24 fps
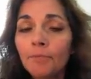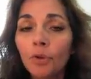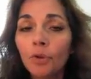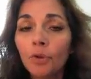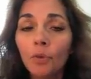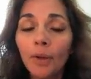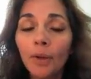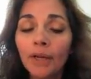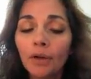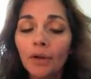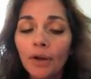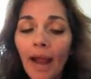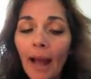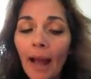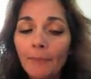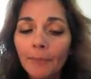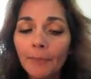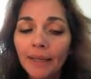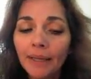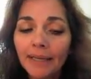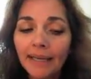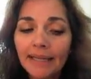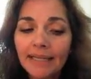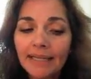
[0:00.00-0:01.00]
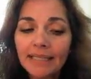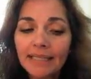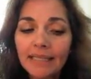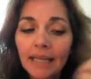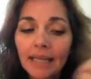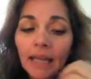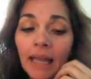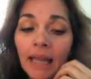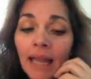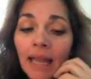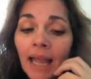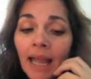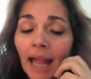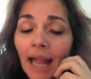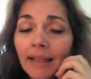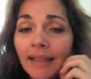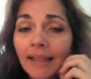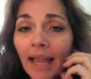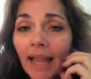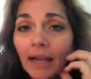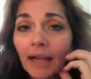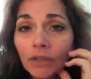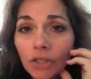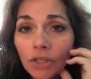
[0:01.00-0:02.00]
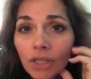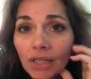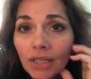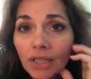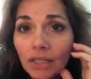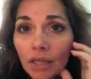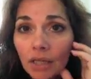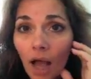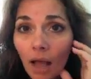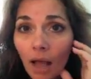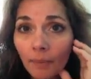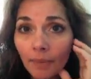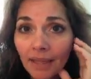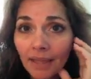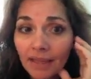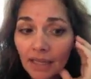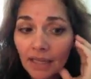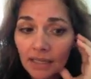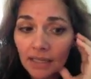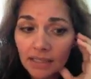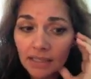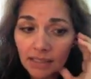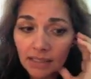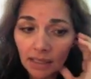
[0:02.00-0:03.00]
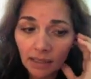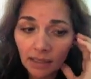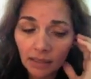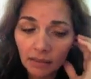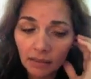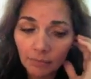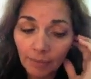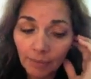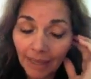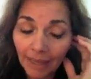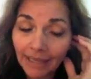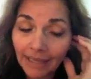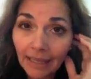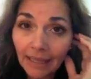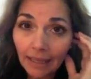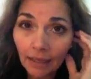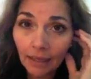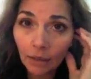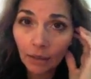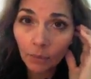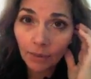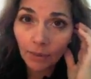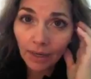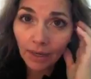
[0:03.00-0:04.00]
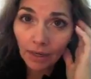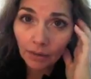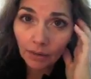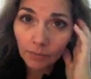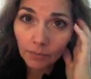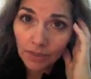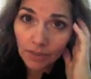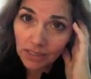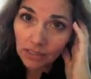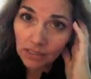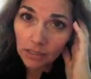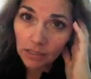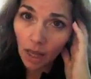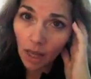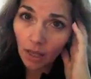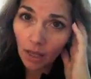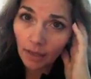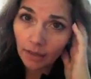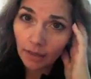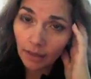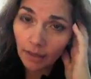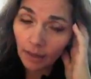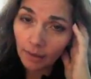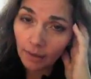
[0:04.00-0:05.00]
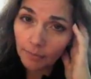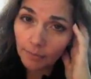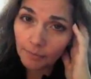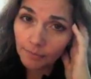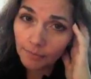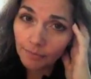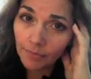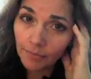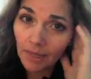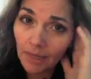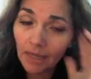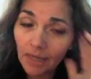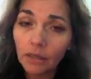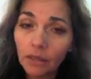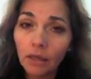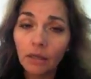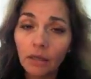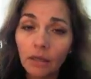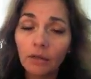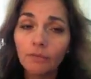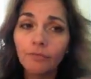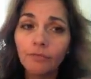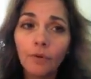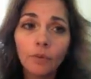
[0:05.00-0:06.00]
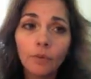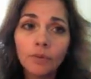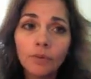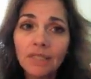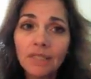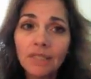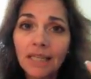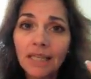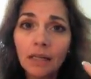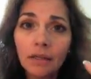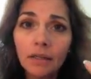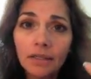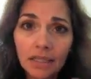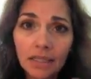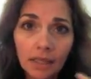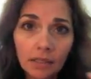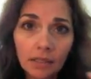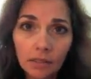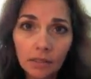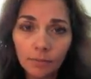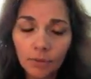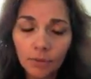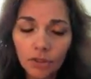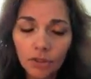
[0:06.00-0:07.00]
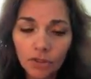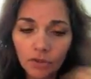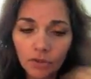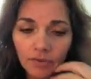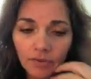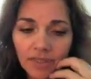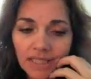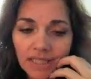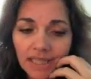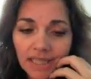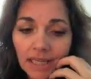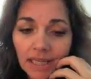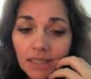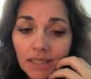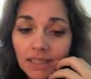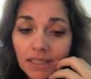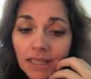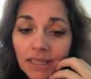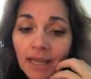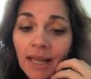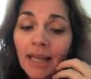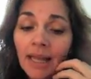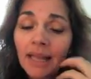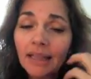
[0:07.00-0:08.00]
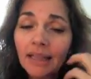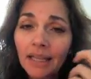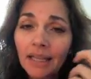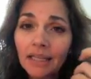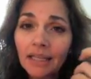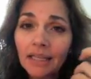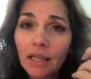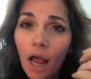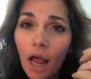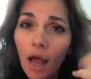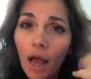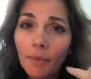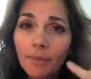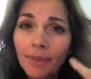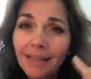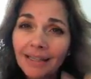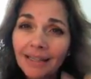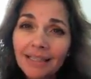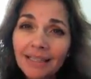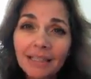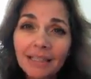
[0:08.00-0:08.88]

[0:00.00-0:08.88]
greater happiness. And they actually taught me this in banking when I was taught phone skills, customer service skills. They taught me to